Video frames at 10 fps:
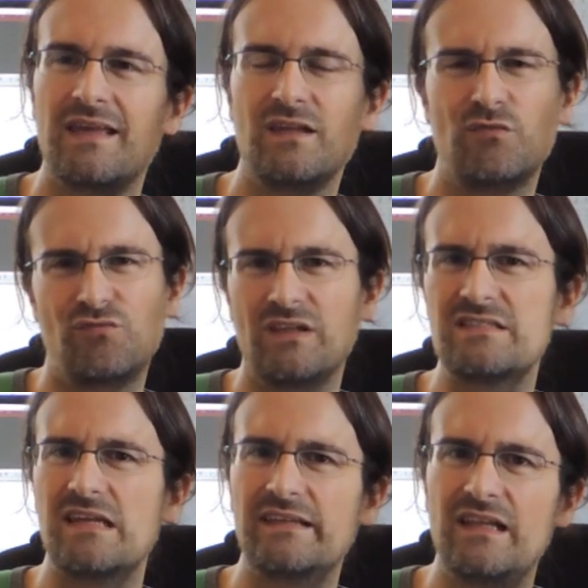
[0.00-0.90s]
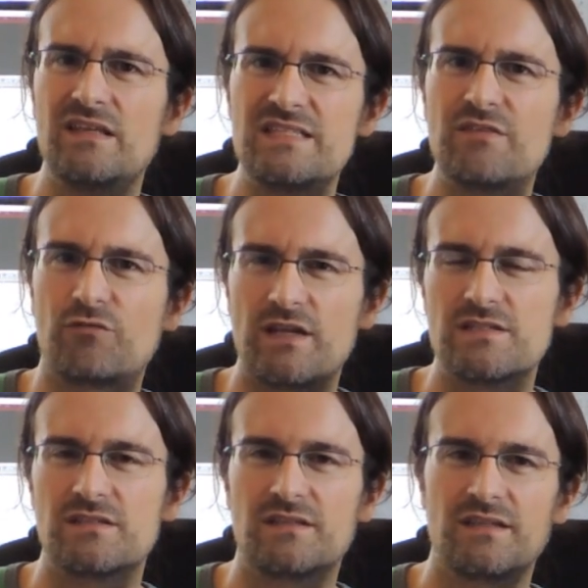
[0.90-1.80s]
It feels a little
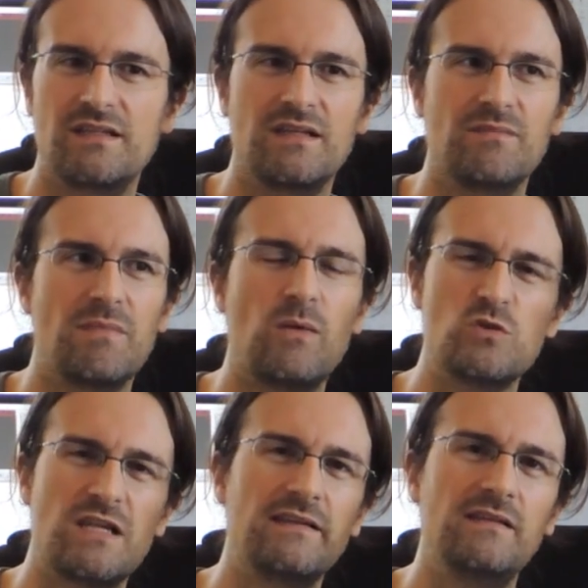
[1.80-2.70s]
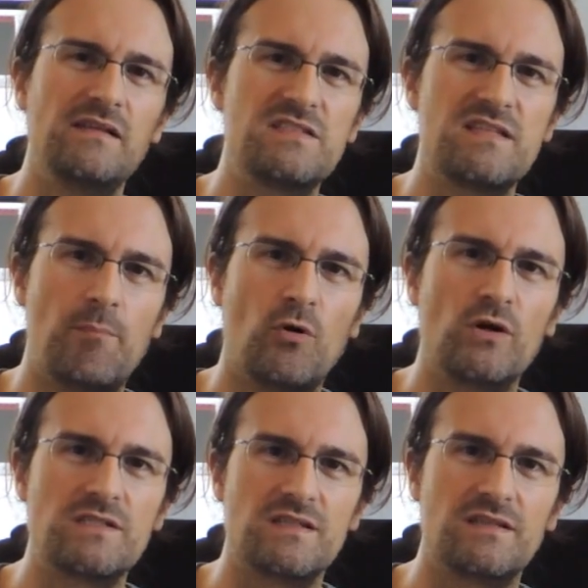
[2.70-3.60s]
different. I was a little
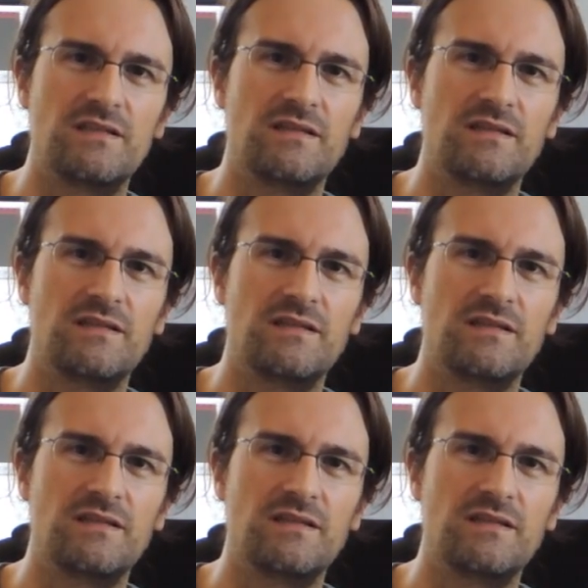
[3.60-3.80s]
disappointed.